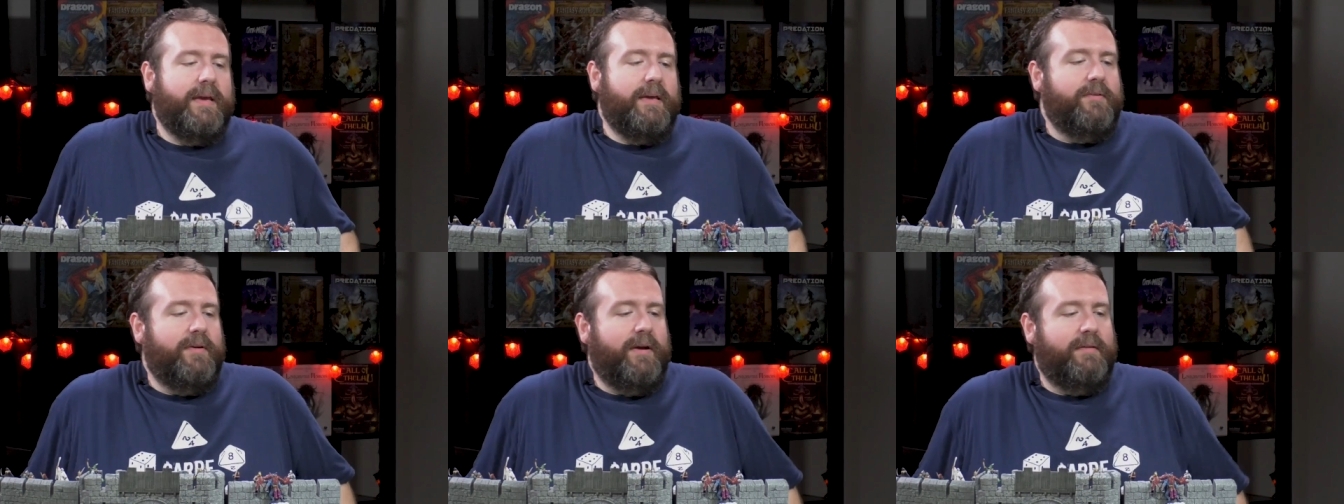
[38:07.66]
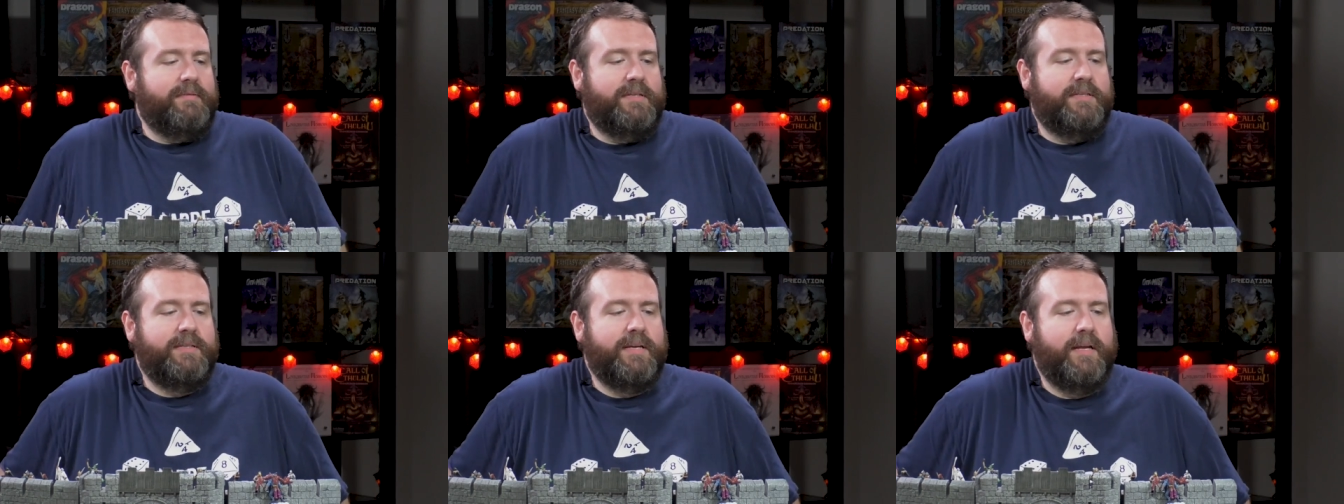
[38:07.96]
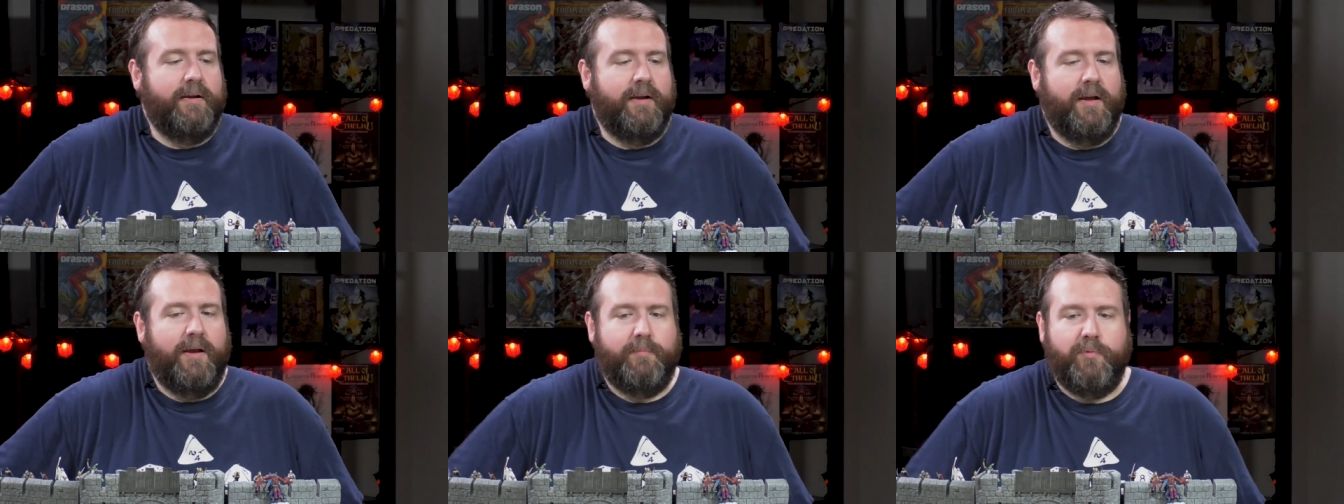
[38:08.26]
They either have to
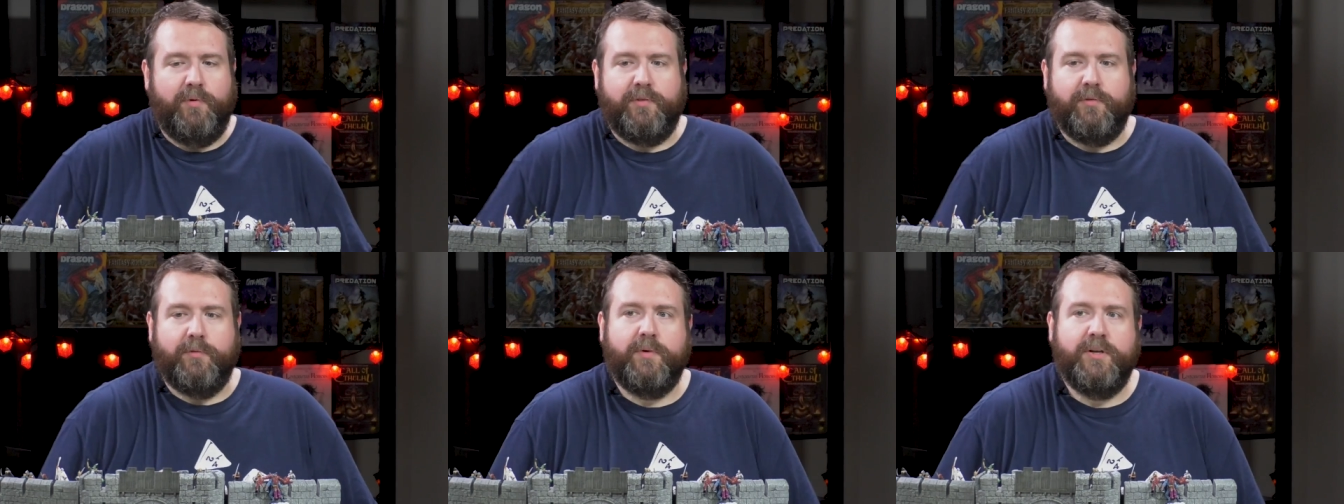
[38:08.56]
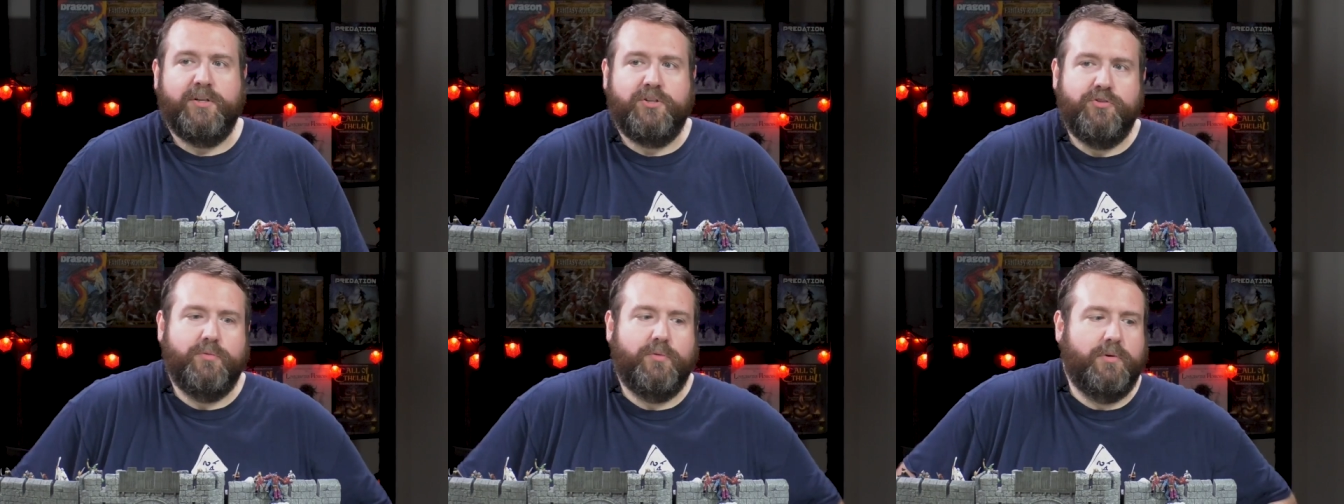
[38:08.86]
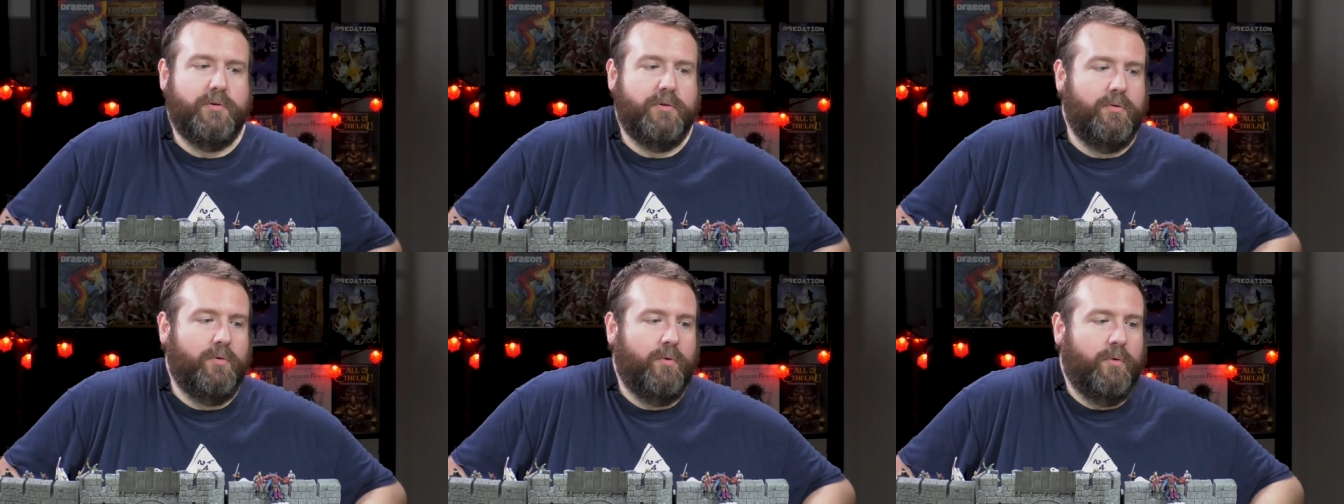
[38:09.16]
set it up with a
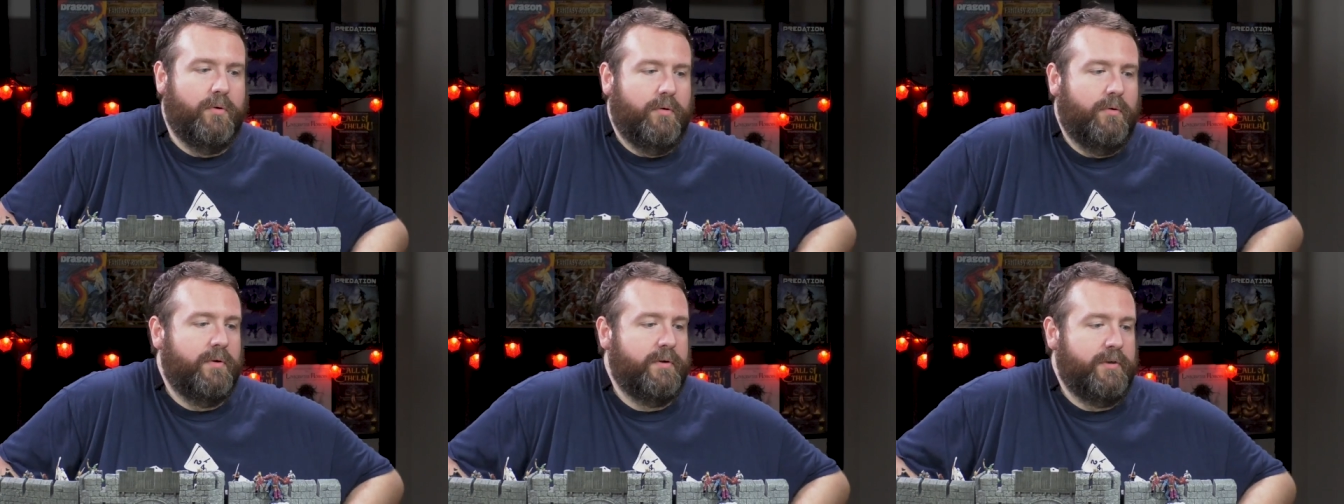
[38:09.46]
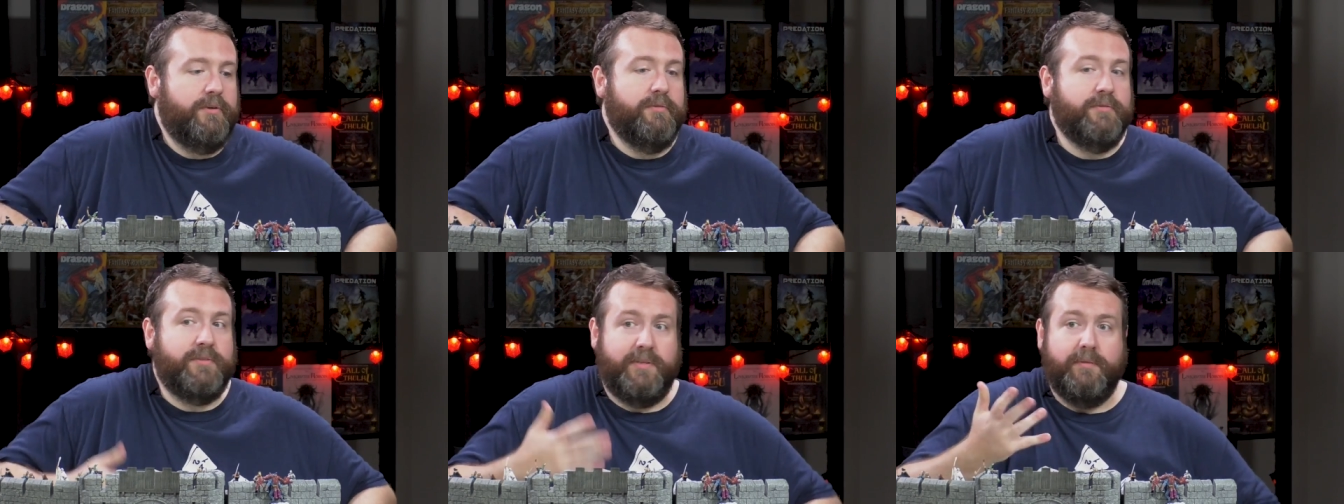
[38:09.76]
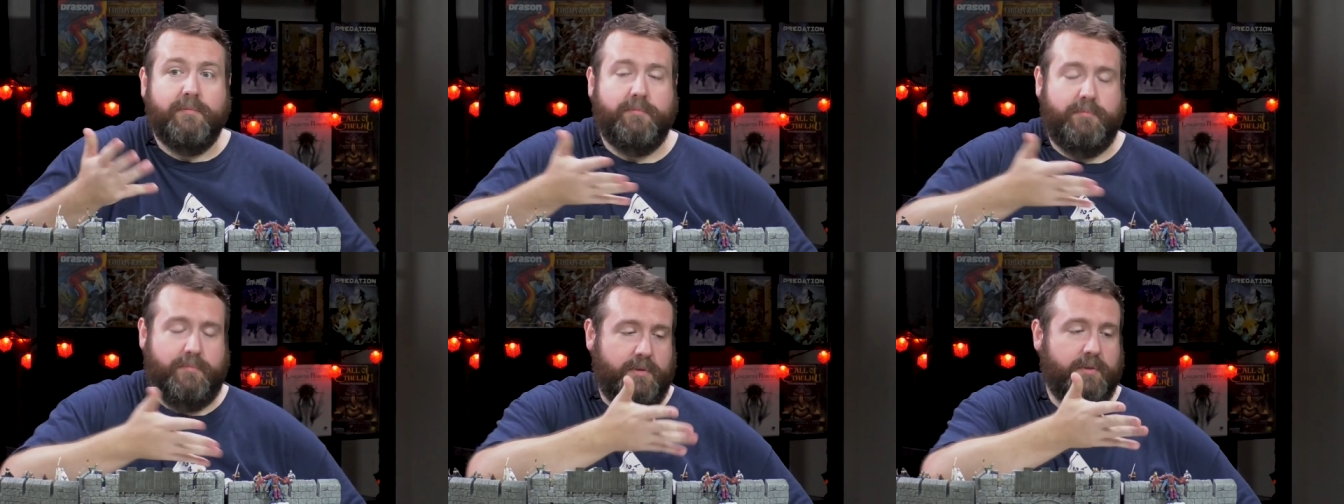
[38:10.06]
ritual or, or use
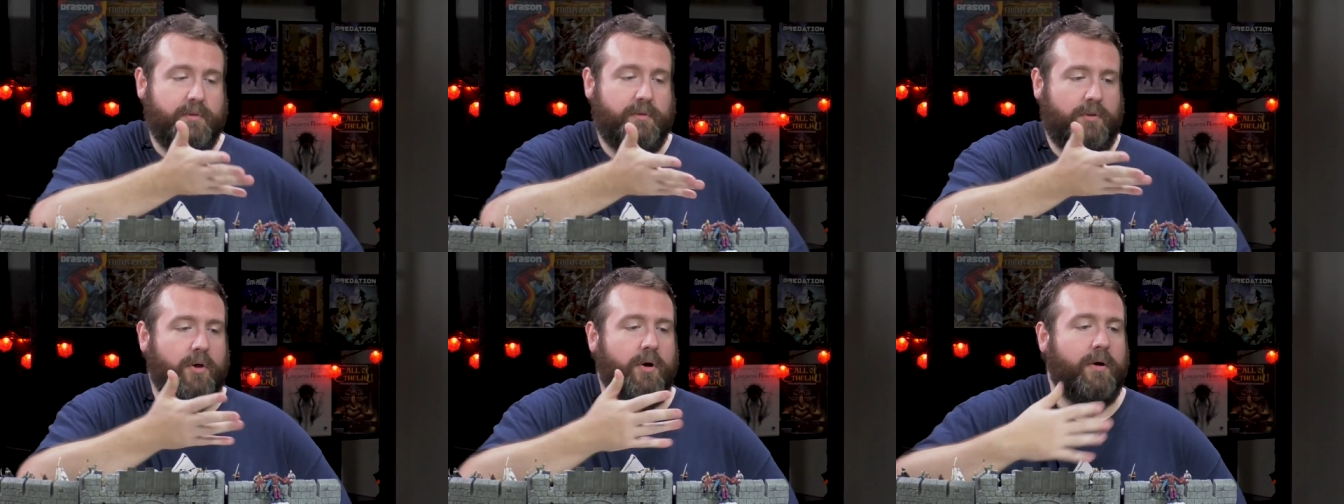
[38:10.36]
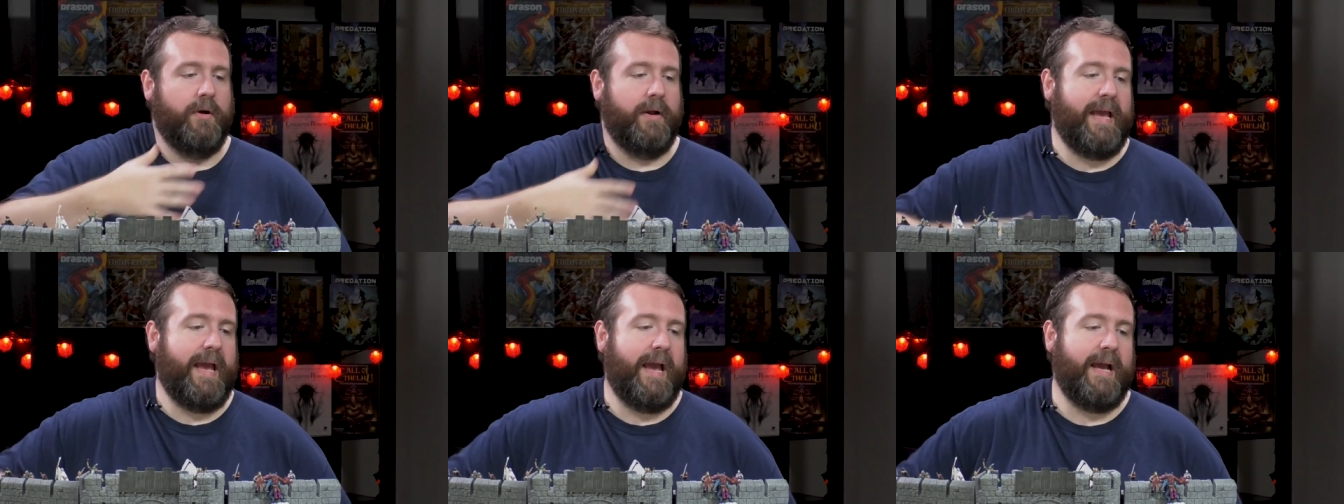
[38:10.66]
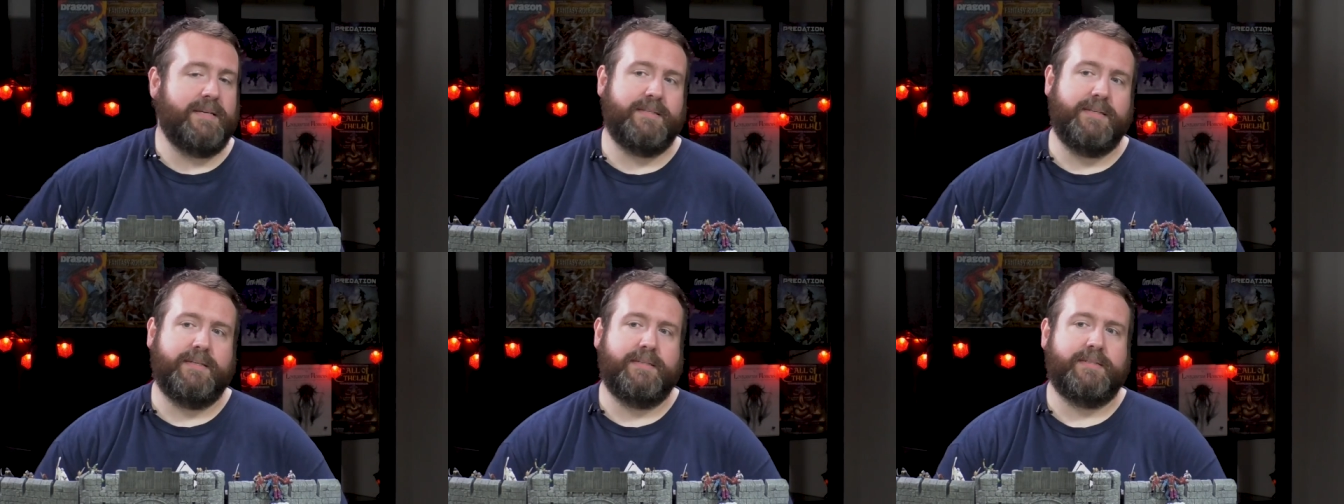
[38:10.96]
the, the long
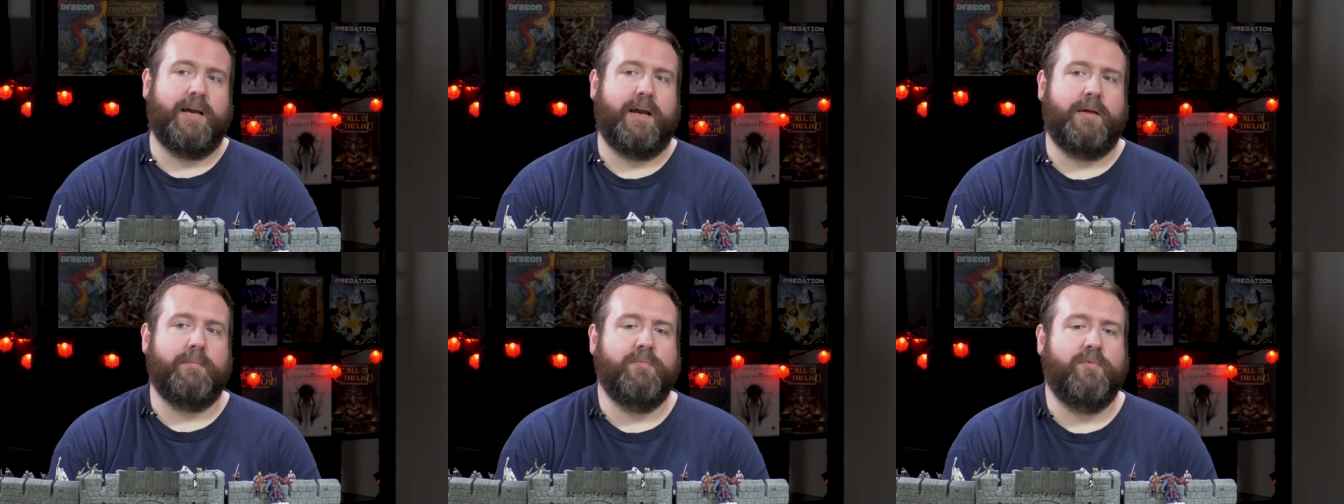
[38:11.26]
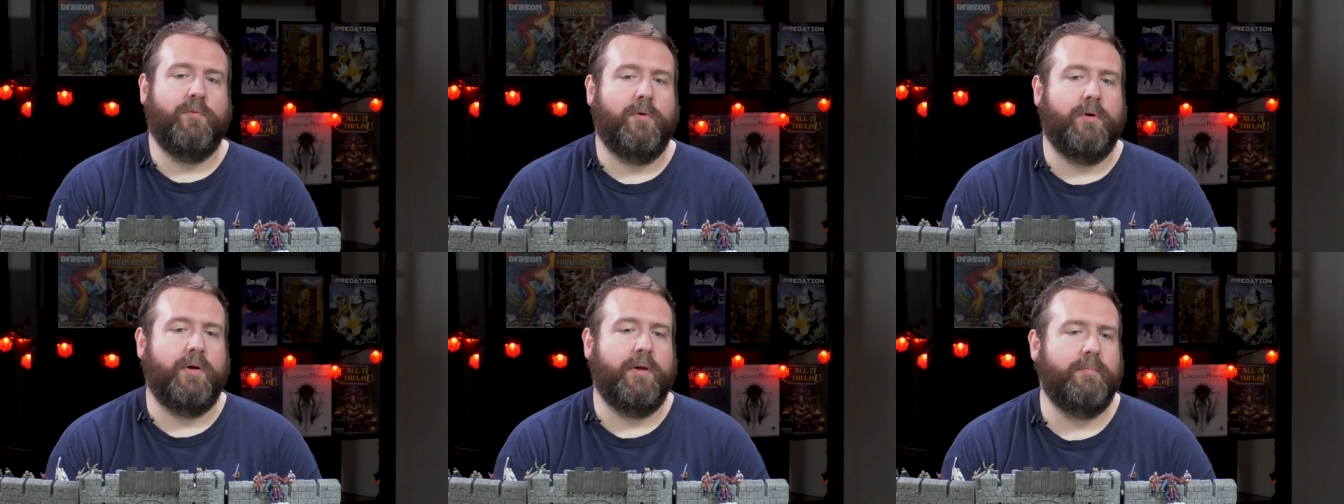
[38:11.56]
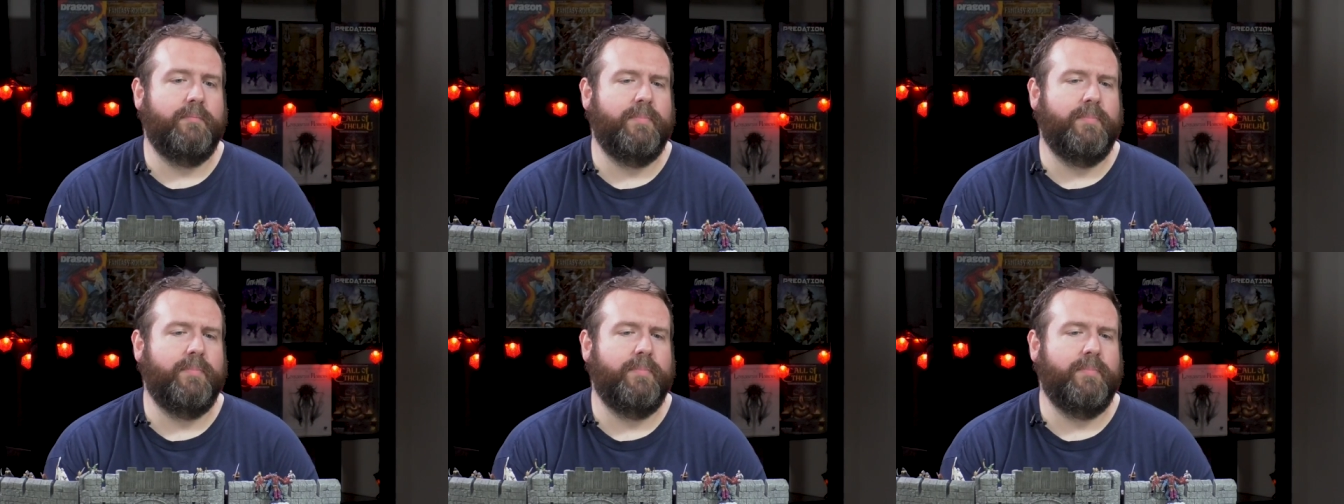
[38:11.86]
casting time for it.